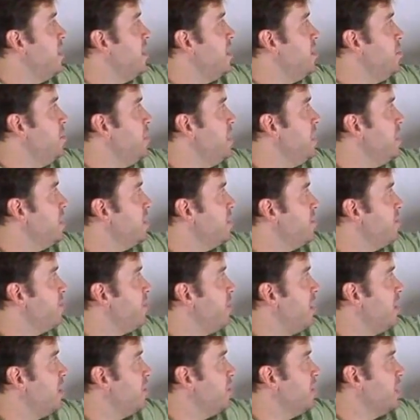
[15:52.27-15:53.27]
immediately
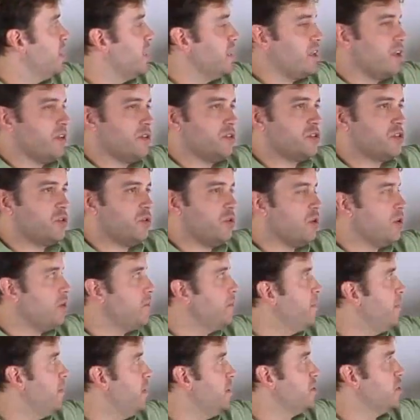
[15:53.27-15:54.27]
following an underscore
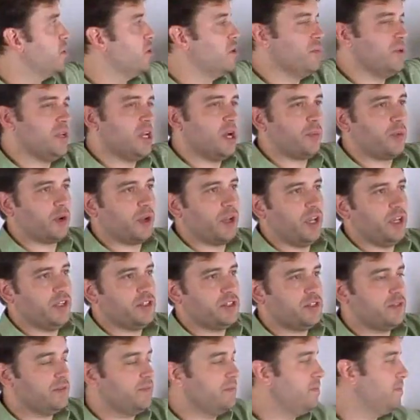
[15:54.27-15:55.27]
is going to be
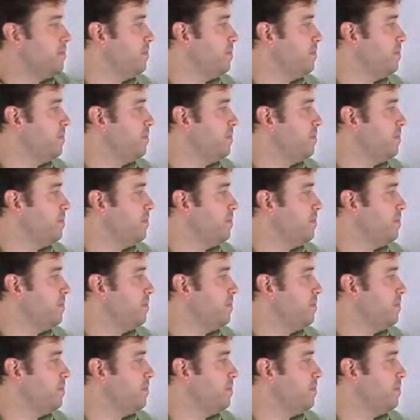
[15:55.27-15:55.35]
uppercased.